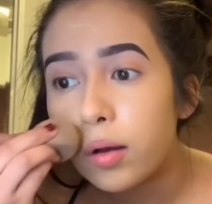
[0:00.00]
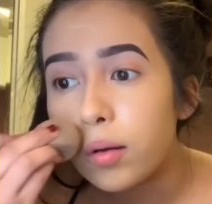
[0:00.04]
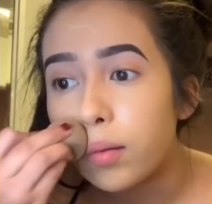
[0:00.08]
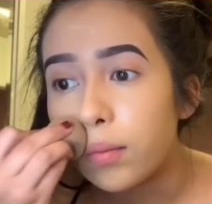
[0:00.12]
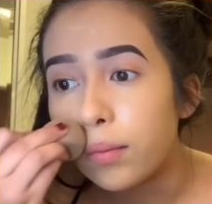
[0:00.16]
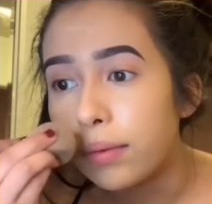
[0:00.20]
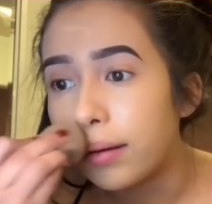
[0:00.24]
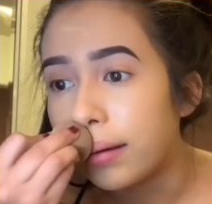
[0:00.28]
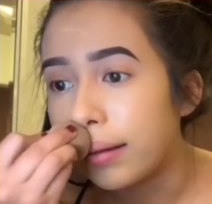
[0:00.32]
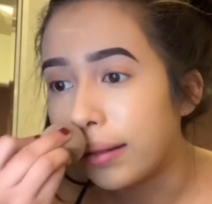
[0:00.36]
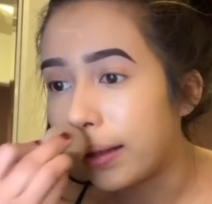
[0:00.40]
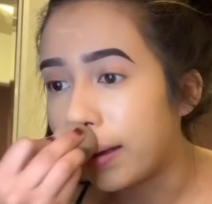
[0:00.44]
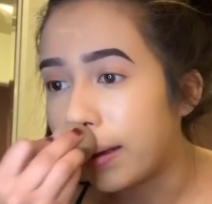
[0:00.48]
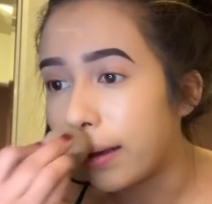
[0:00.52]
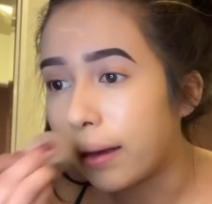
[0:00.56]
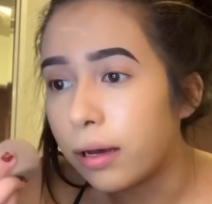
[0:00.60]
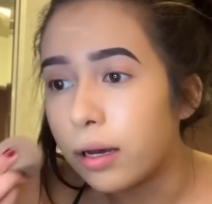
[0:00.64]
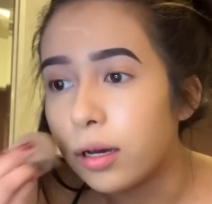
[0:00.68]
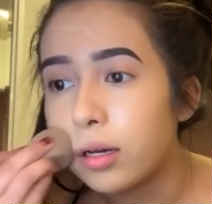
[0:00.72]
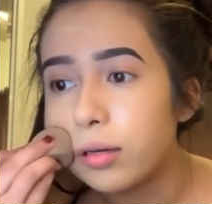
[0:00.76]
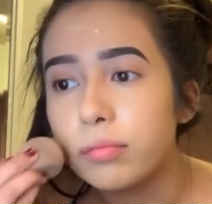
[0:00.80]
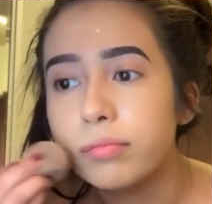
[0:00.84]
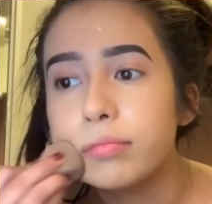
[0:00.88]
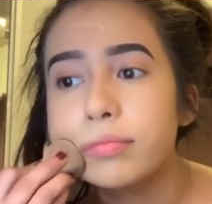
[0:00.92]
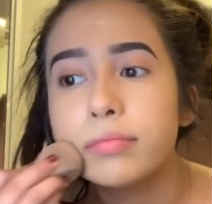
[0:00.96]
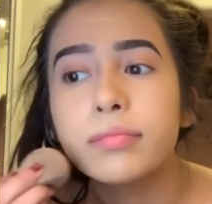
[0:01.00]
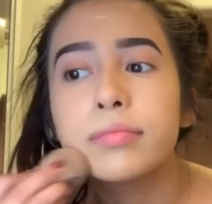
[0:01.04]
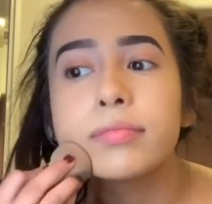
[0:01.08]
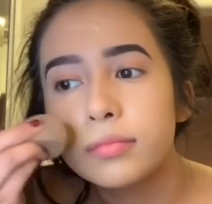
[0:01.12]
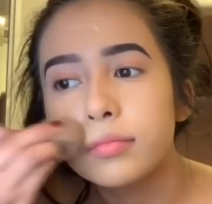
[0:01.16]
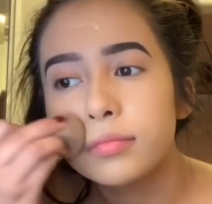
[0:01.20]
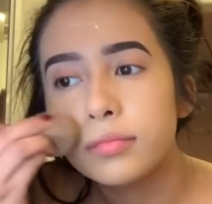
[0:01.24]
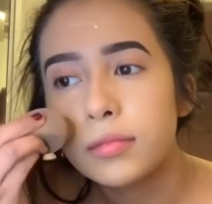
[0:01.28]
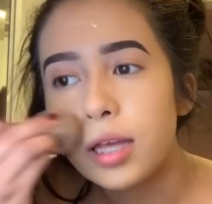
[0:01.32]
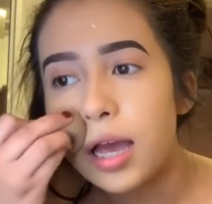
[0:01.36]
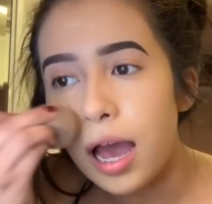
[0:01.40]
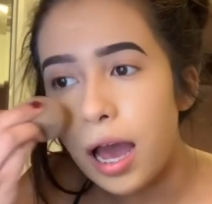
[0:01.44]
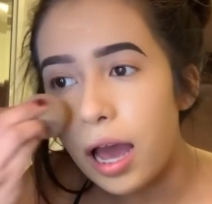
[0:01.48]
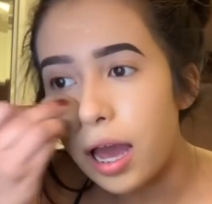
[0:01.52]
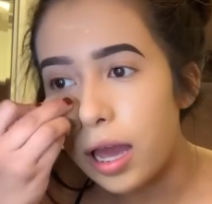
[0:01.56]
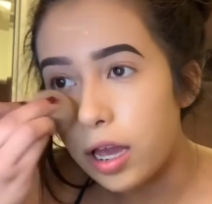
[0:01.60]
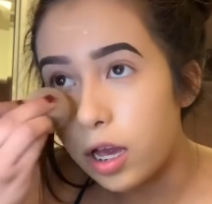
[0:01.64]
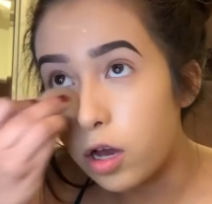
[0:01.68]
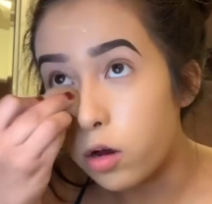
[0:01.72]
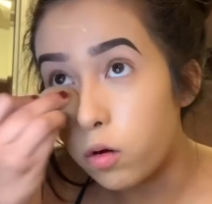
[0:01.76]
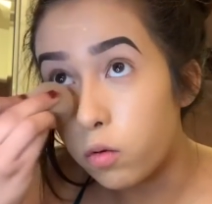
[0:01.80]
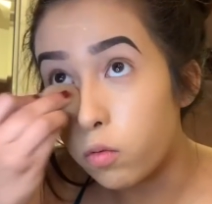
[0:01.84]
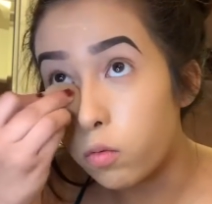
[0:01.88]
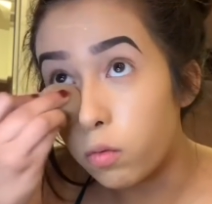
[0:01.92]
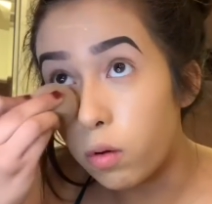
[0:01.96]
really high
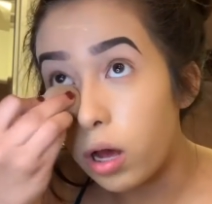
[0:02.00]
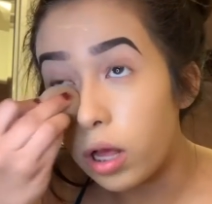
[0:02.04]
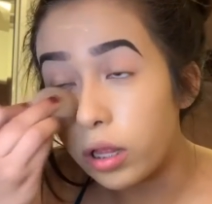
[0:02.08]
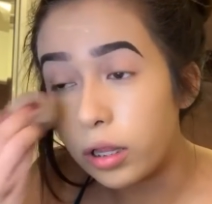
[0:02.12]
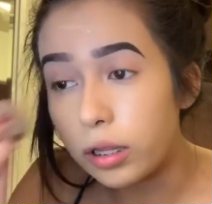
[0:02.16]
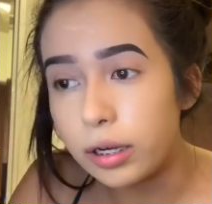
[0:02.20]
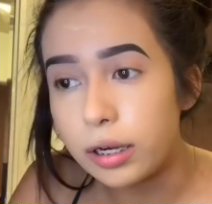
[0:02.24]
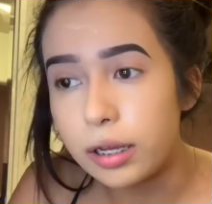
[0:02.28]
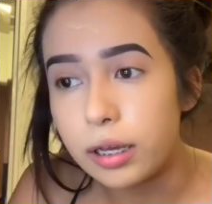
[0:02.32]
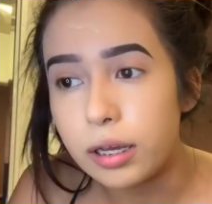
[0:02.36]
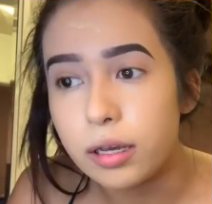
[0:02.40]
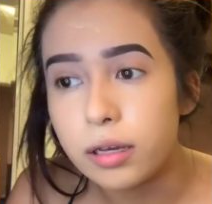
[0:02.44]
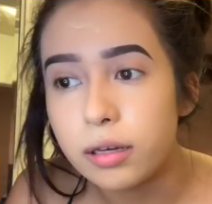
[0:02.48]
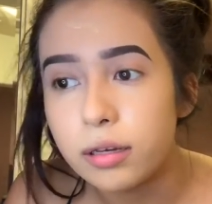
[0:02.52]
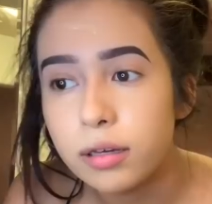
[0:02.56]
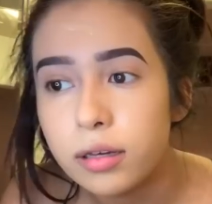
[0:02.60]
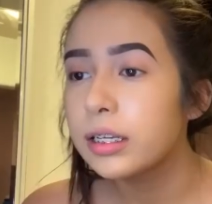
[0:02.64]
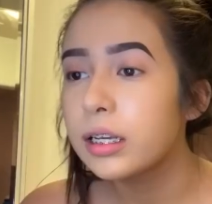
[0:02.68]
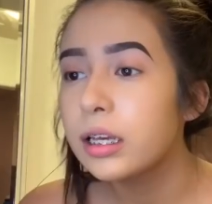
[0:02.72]
quality.